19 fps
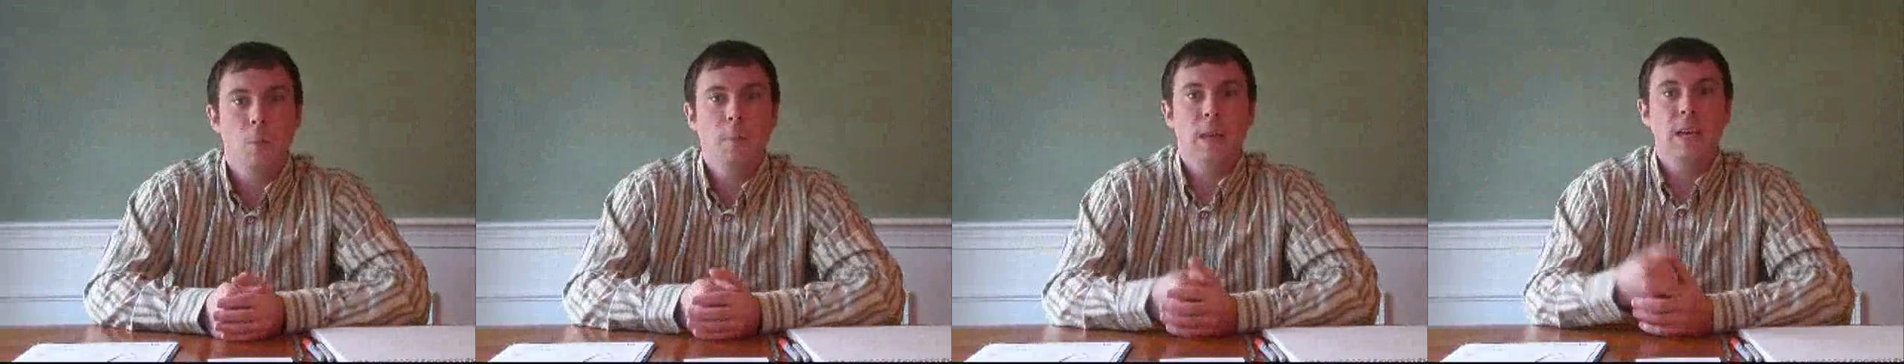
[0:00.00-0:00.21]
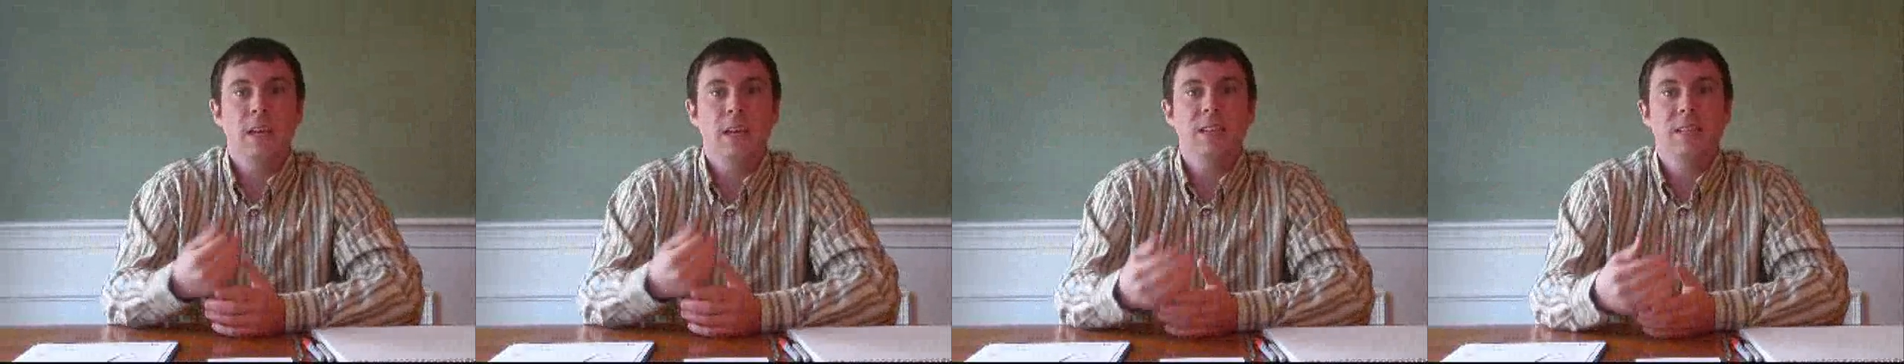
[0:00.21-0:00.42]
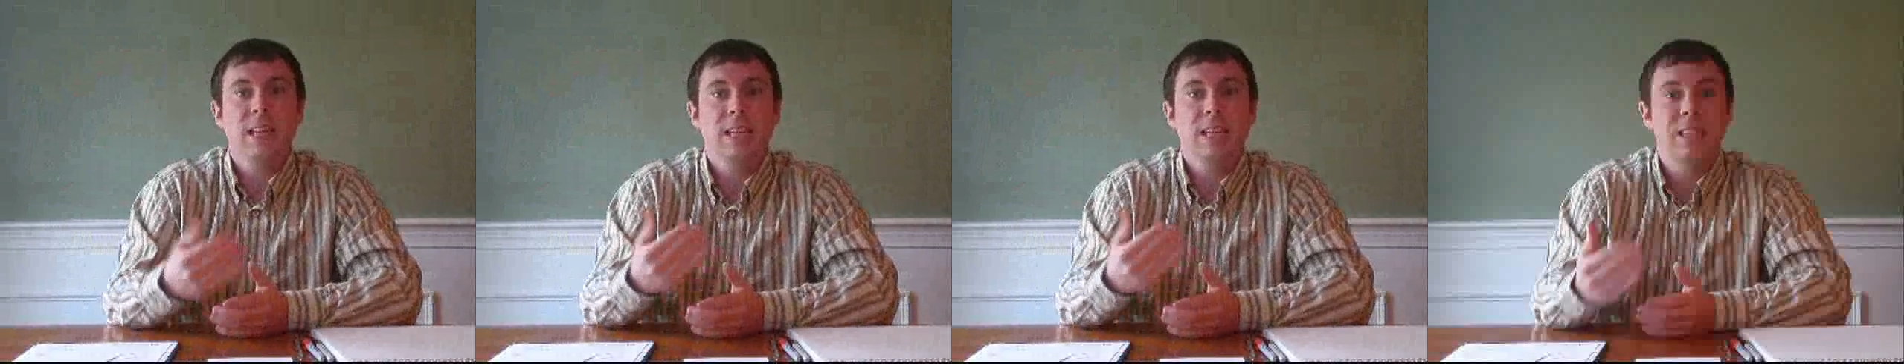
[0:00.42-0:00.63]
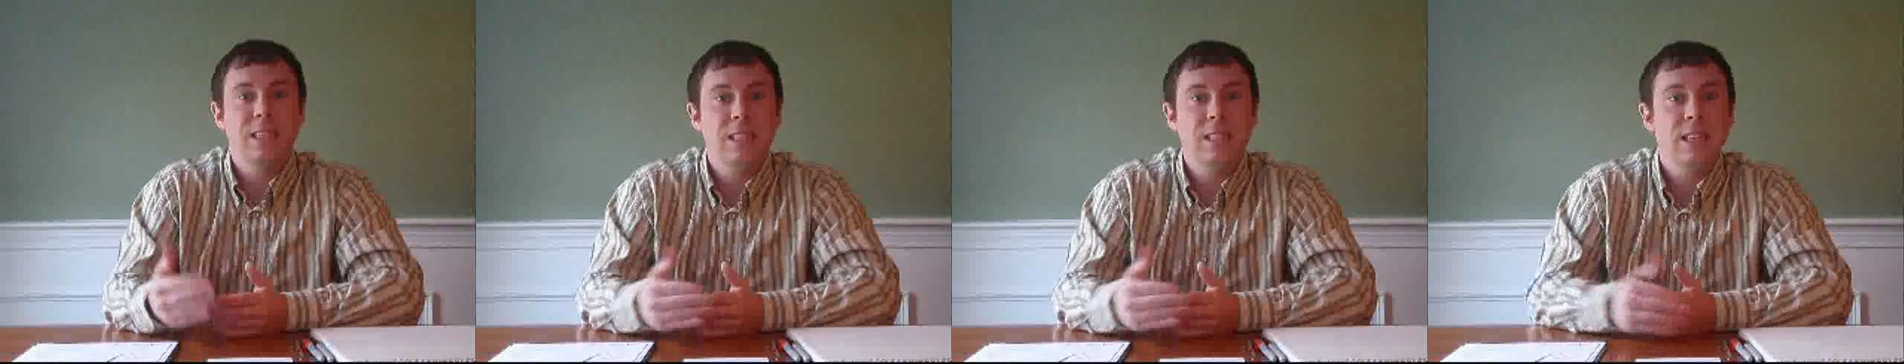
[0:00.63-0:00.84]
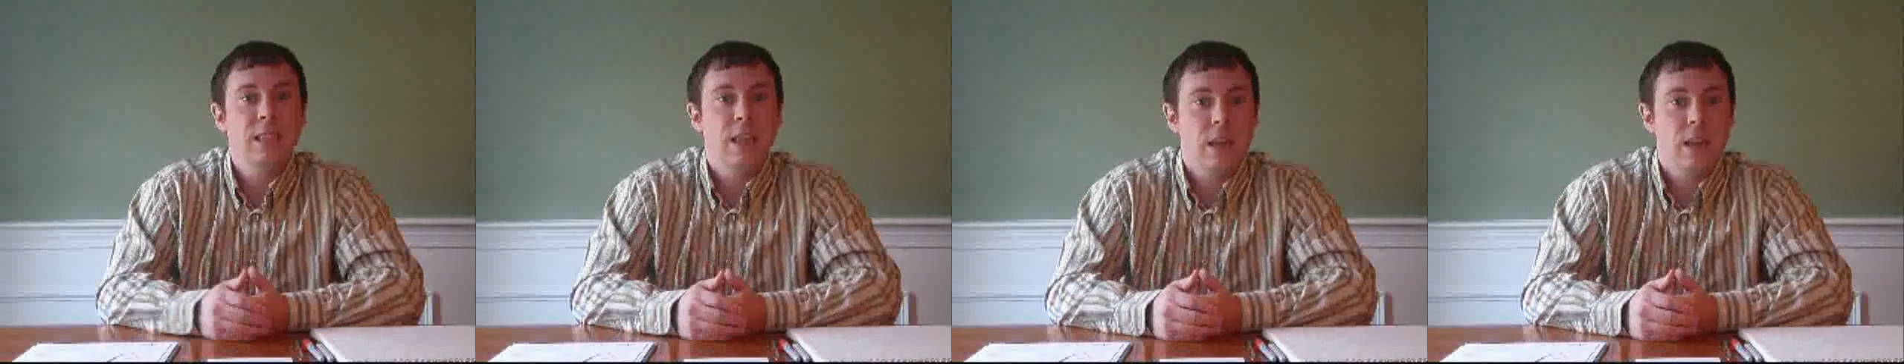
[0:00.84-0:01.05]
because they
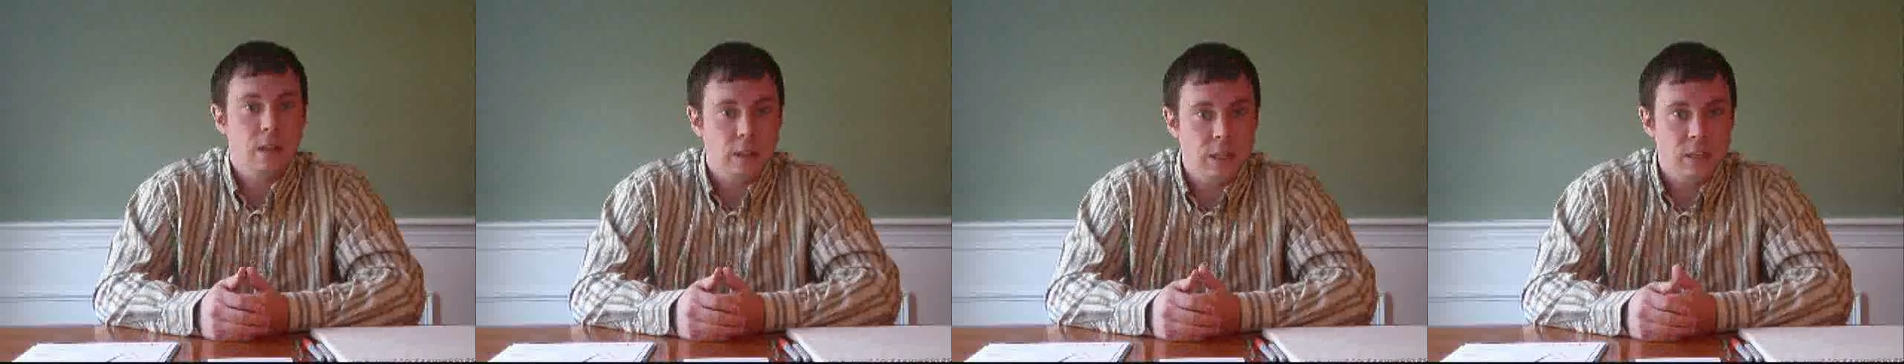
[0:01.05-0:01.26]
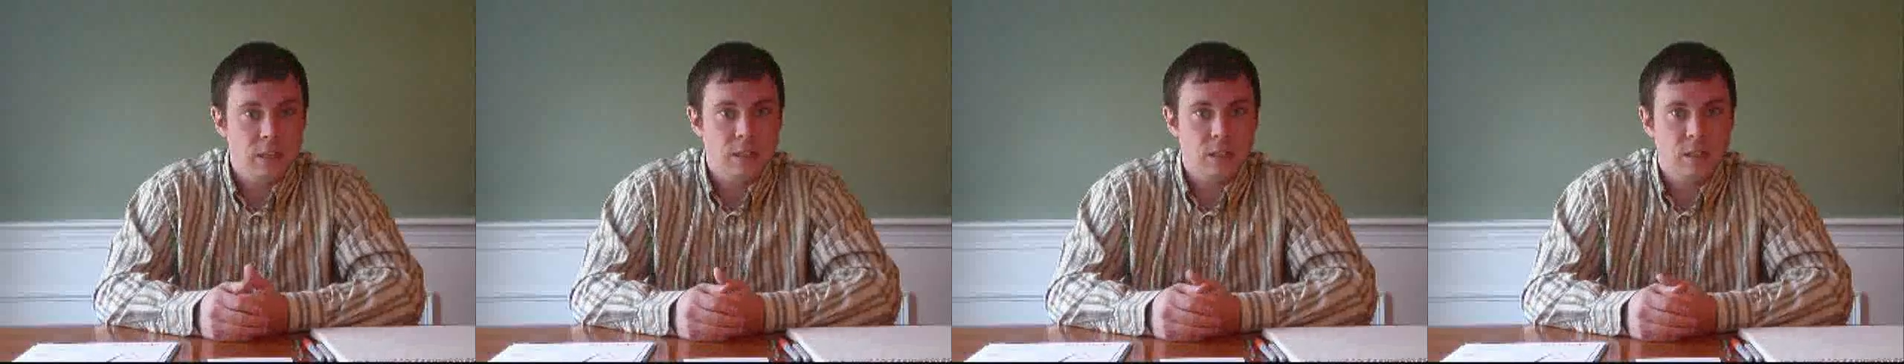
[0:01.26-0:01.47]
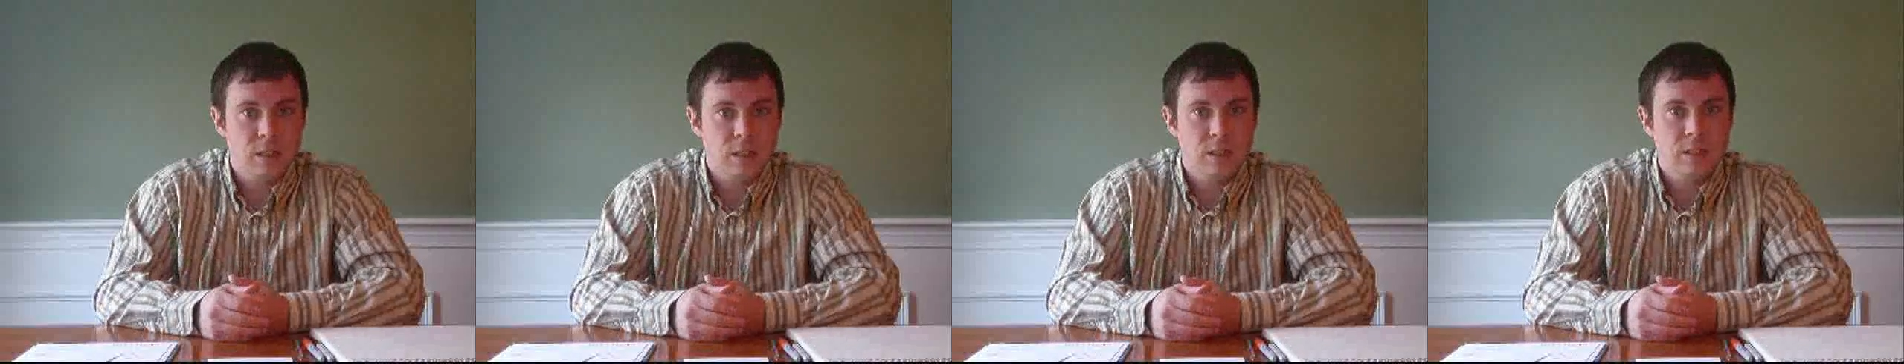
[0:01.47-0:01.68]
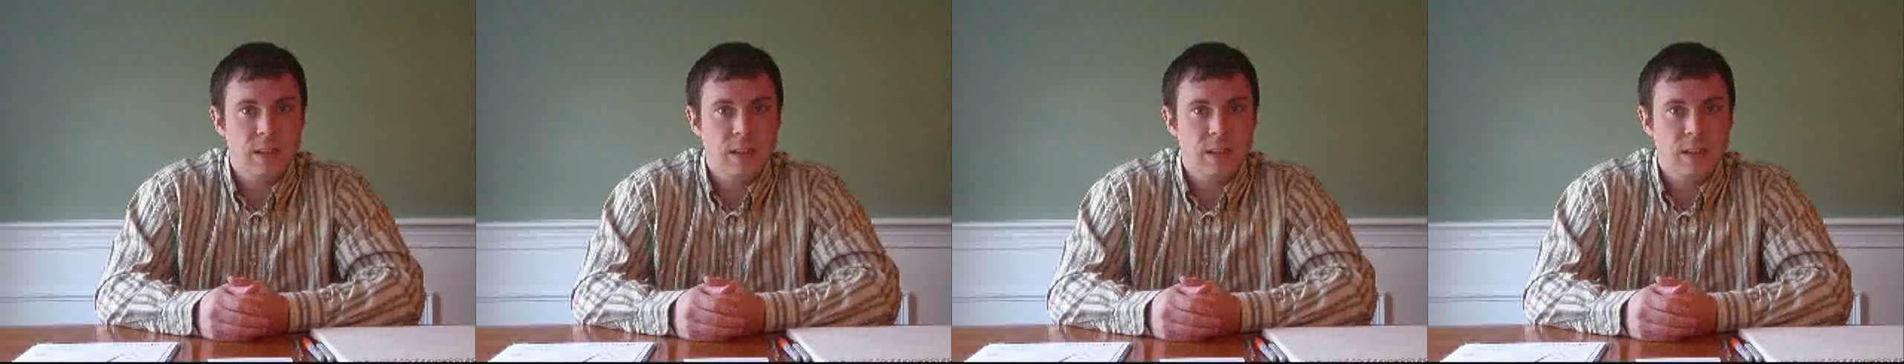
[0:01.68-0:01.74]
see that it leads to